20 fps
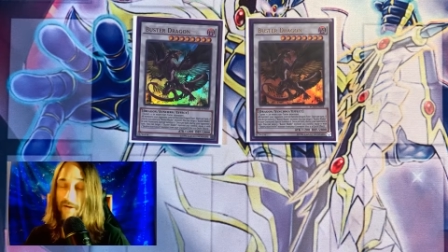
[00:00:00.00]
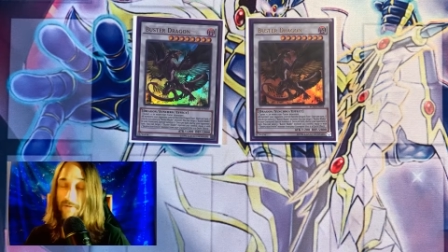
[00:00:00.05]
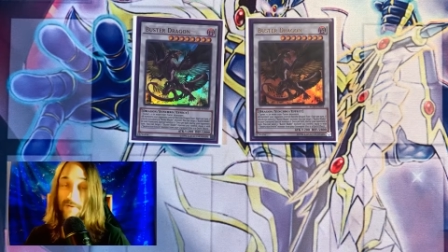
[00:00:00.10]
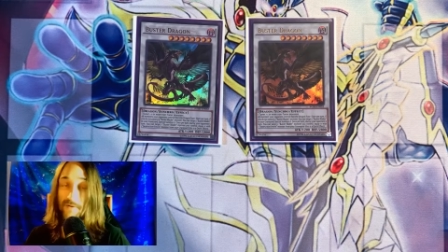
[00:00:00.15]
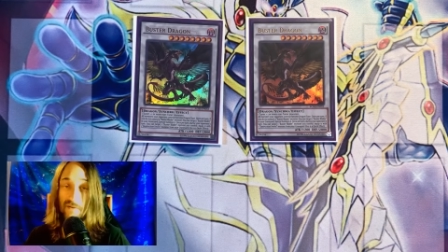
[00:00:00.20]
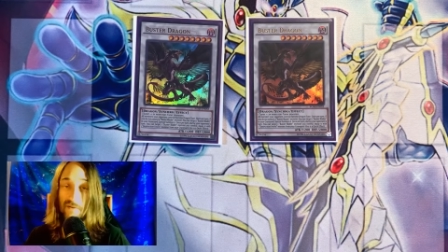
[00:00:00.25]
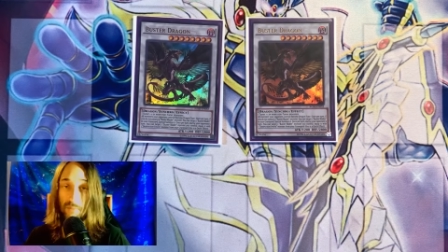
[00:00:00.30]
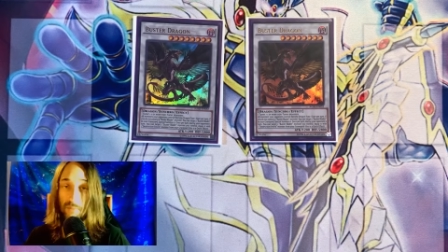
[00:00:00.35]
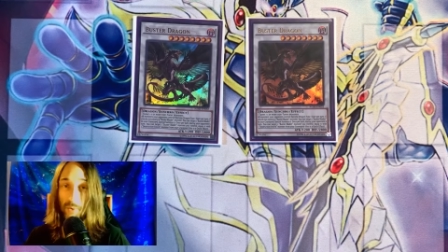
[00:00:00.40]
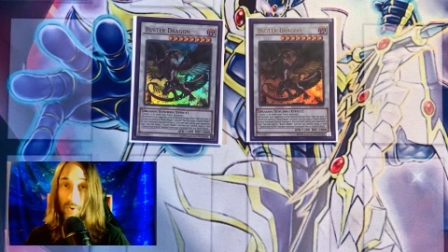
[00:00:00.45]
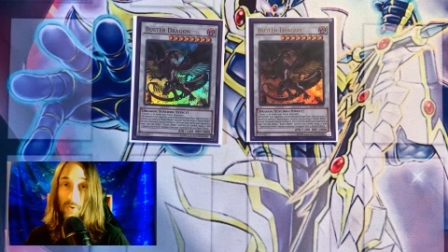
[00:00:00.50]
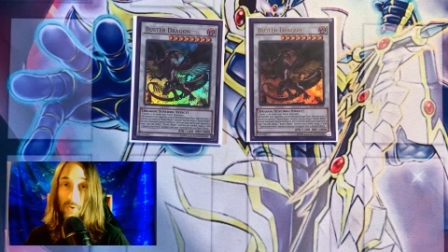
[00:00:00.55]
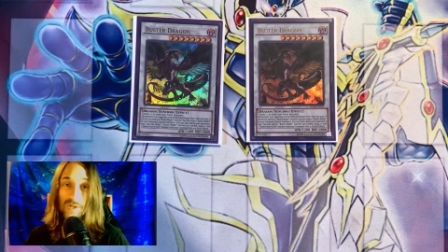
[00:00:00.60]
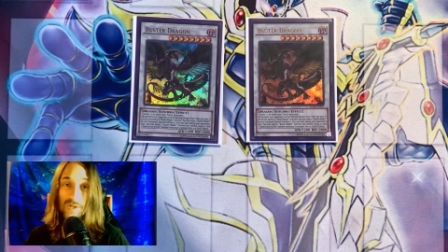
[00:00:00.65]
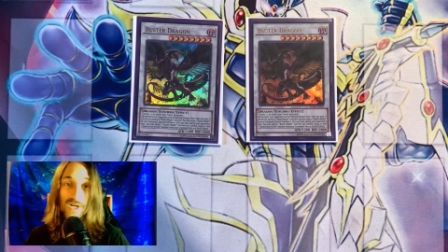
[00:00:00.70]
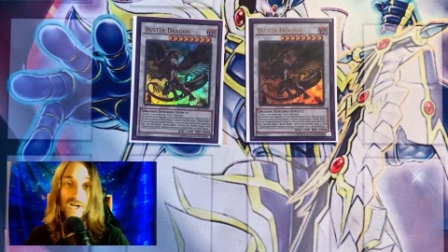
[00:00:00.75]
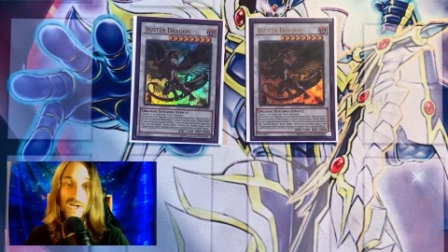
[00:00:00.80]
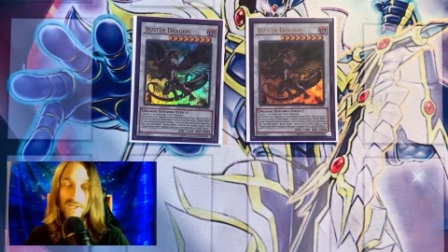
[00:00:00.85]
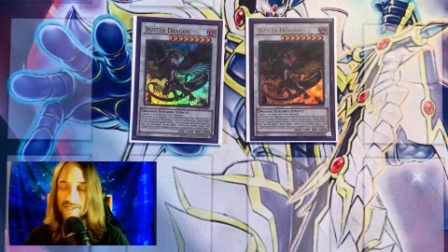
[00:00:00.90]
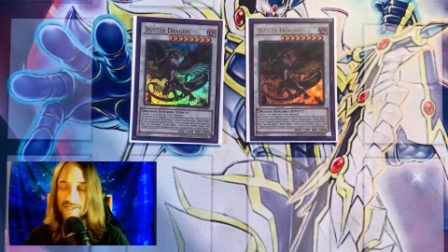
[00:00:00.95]
If you have
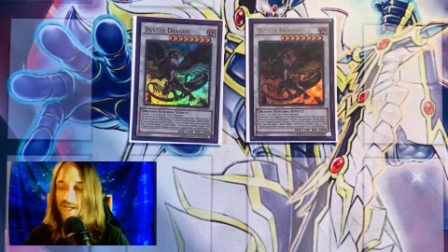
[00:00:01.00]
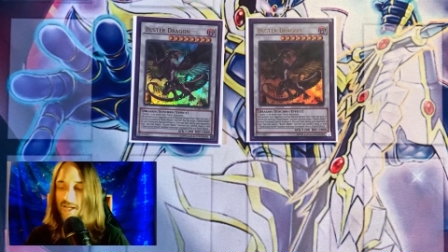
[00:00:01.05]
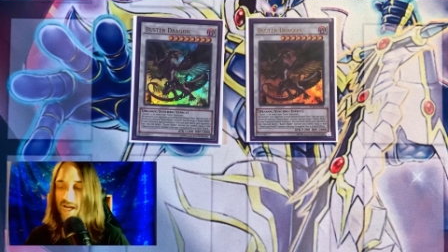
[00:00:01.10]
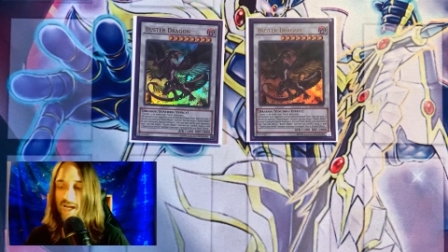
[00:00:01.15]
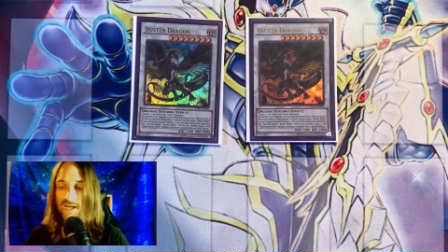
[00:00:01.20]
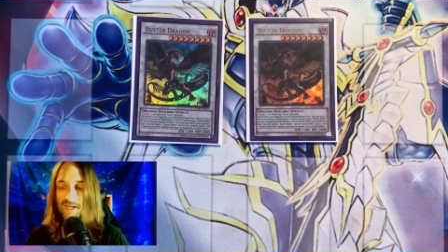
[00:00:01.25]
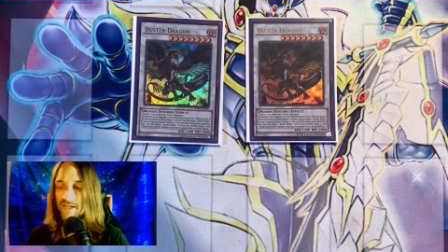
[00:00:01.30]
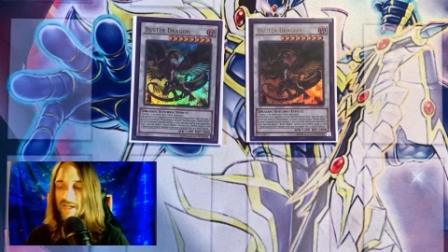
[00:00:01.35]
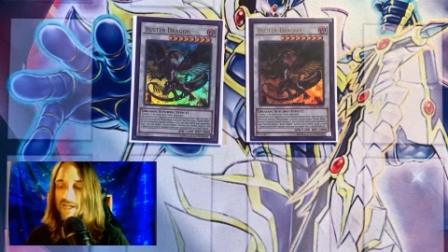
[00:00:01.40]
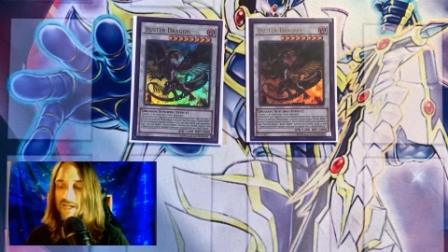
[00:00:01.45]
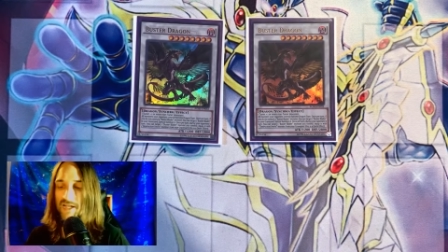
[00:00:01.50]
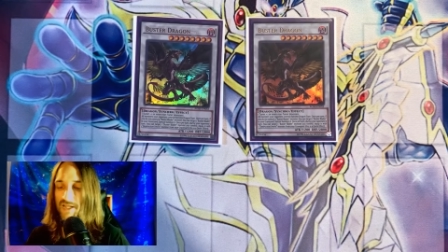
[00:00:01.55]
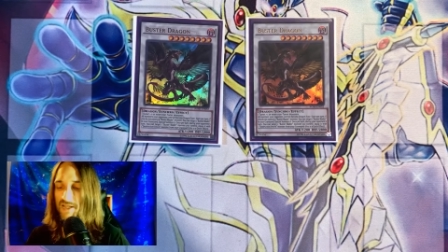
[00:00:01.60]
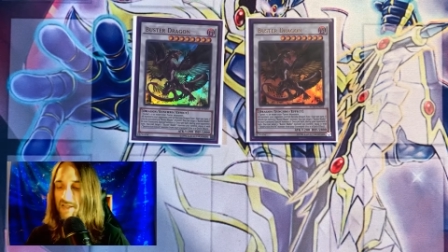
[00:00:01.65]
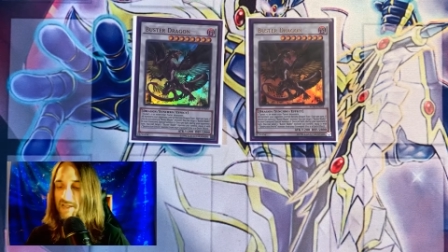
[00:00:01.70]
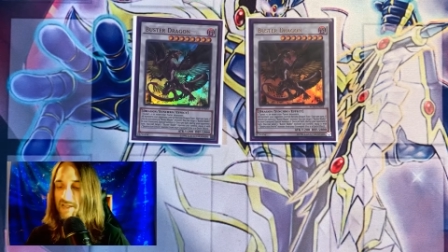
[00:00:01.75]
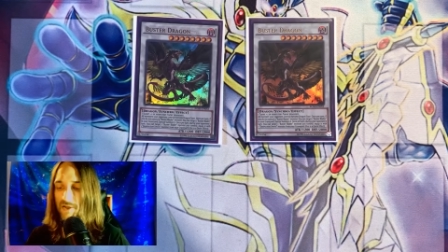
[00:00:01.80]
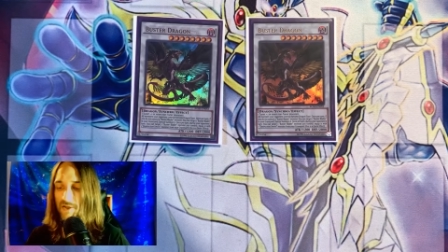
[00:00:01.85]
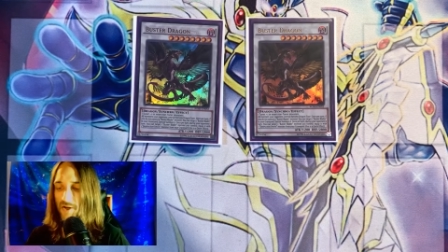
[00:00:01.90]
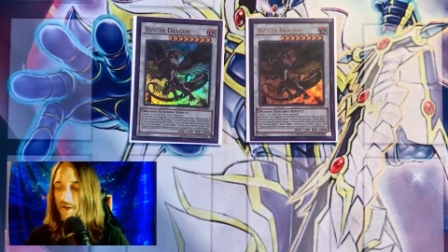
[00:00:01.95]
Borreload set and
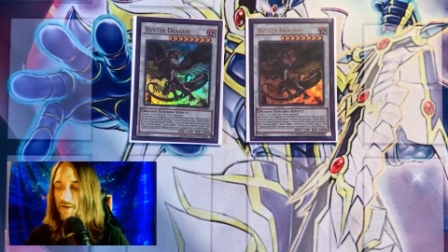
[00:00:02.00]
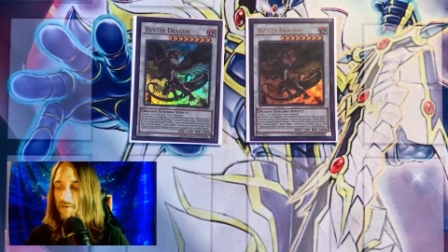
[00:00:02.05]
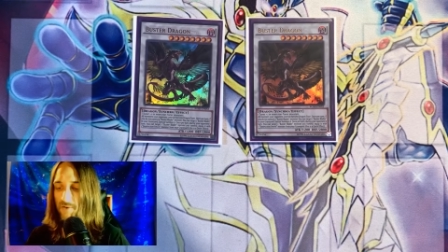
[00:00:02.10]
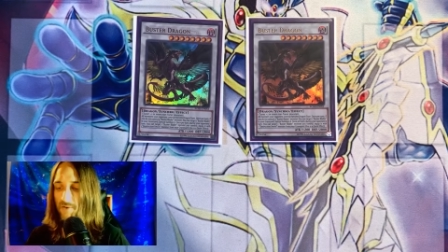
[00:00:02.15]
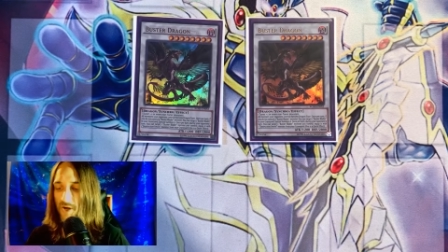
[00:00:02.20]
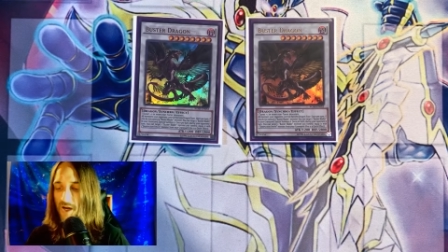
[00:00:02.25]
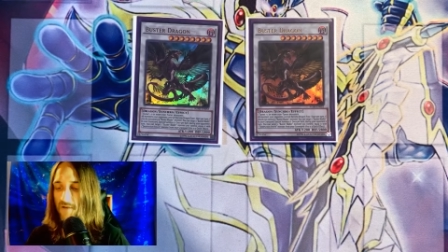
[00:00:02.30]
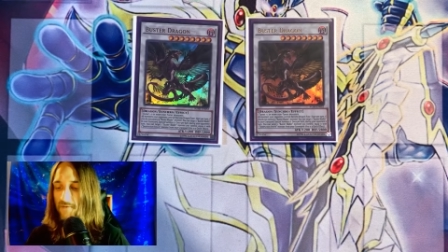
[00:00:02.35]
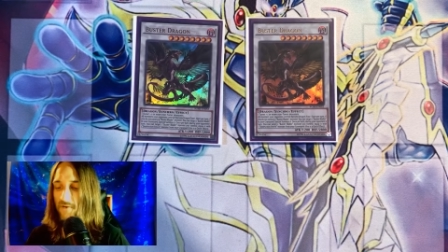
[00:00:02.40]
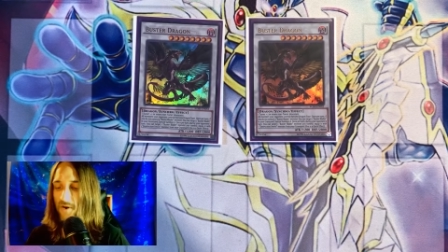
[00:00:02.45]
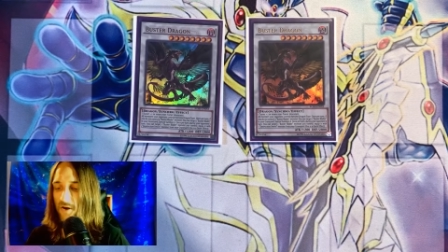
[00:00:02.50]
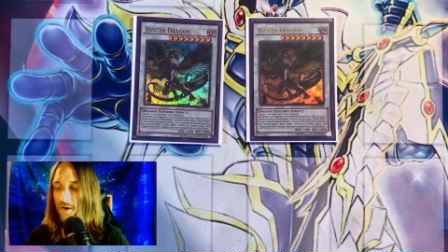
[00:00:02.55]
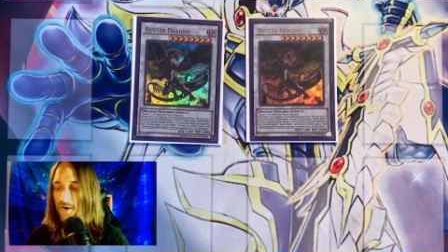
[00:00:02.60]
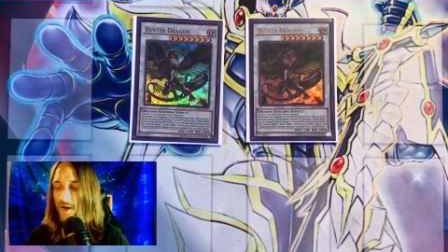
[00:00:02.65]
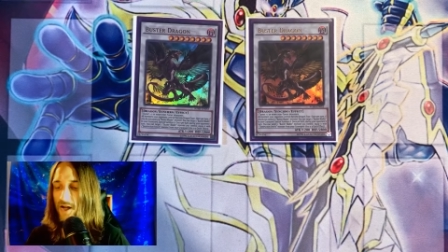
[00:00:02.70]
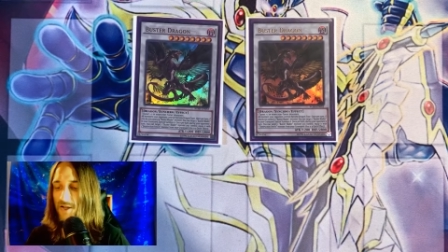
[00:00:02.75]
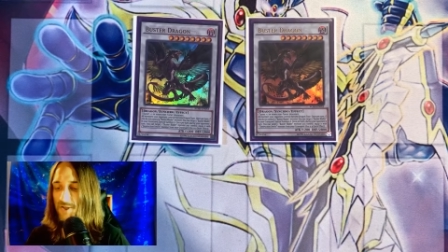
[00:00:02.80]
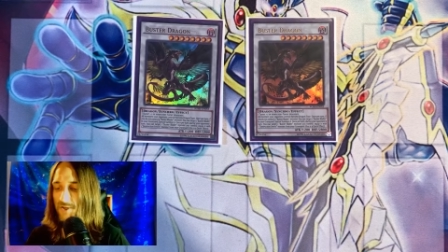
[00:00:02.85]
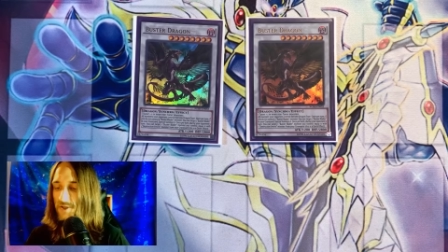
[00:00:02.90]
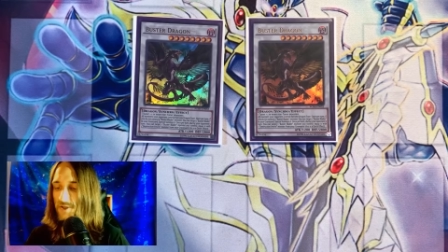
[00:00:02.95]
he's in your graveyard or
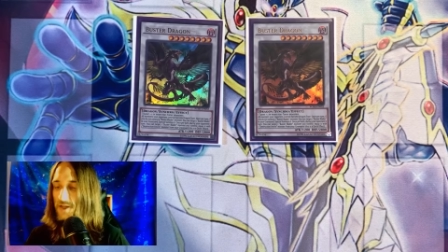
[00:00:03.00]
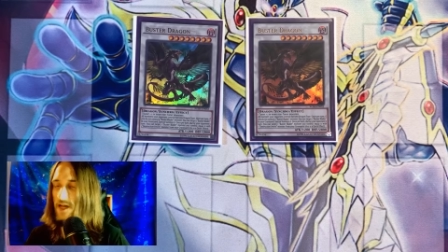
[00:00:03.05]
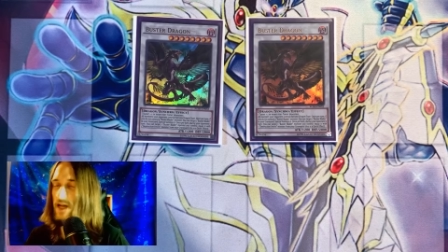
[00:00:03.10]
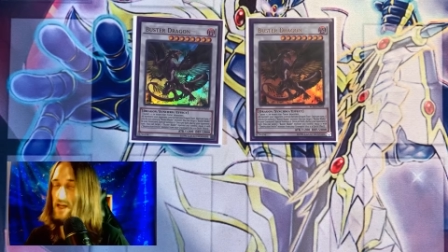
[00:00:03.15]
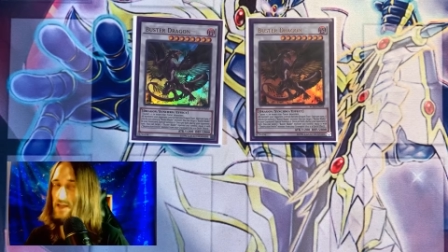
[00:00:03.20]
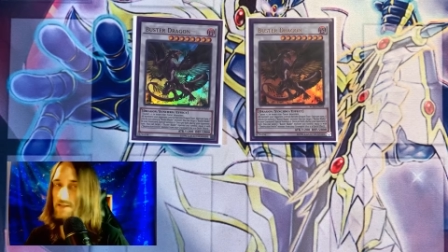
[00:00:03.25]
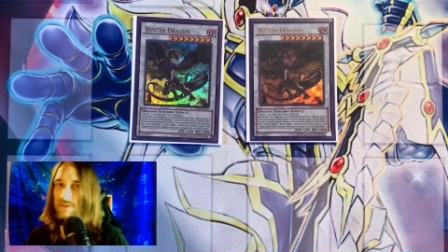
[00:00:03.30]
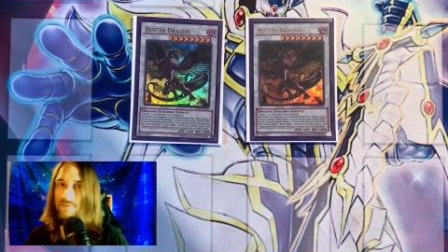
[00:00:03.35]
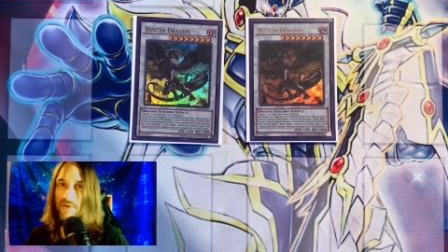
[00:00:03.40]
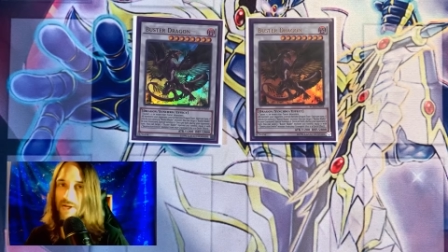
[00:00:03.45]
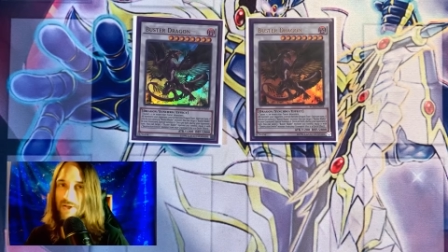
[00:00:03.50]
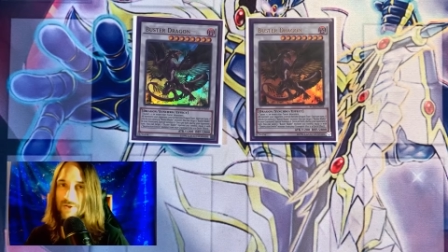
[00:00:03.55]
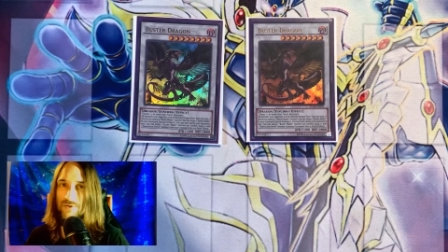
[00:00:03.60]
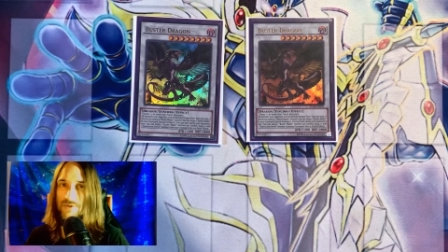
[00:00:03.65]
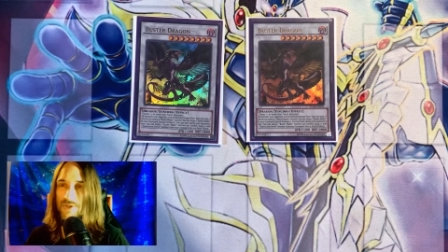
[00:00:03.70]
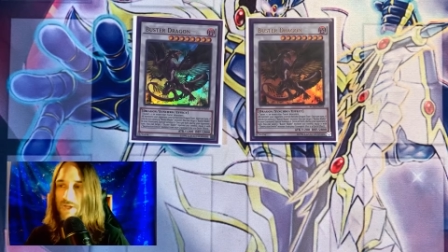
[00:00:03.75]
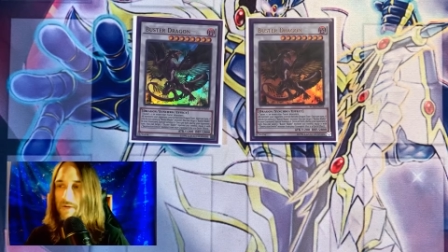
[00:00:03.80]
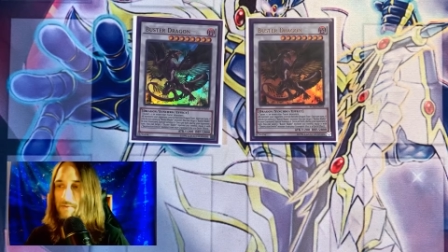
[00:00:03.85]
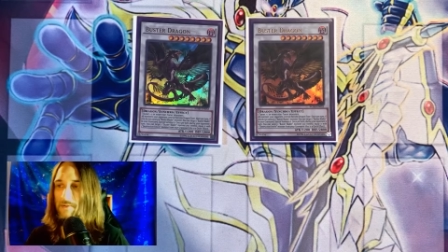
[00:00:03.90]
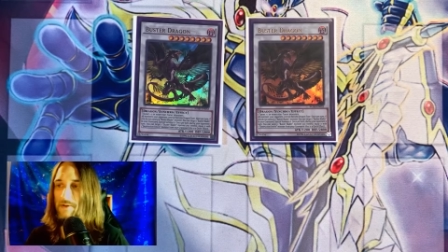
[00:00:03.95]
extra deck, special
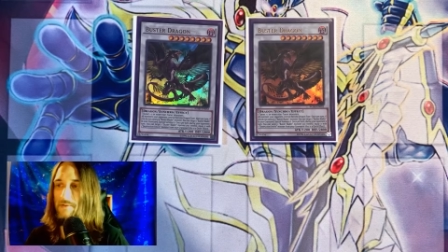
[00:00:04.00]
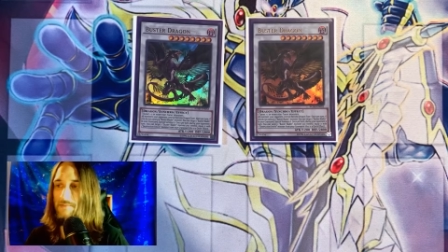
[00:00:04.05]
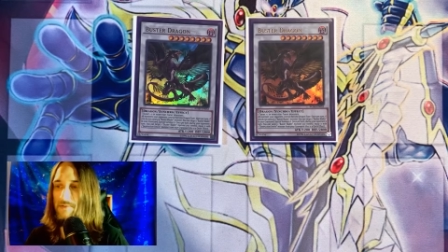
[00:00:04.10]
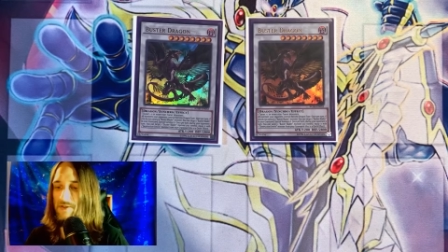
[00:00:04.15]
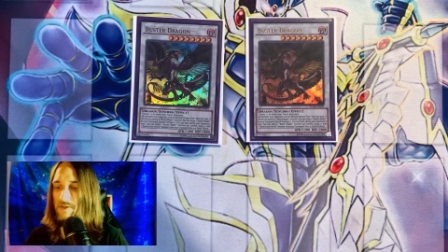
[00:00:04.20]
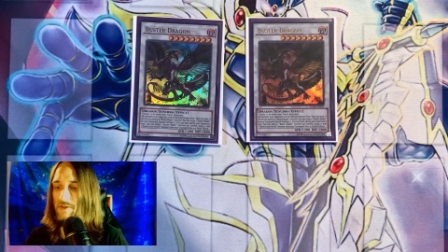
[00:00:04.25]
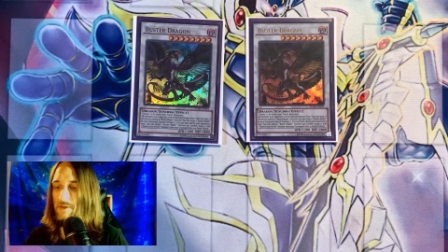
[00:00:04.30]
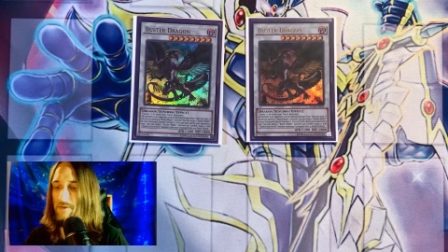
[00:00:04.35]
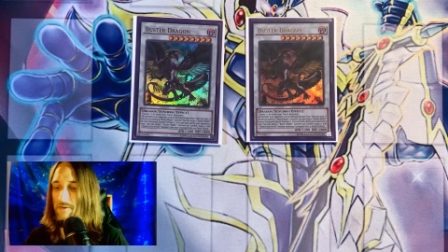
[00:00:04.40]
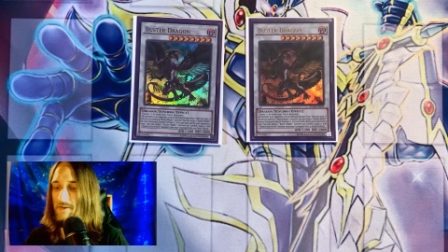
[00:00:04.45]
summon him. So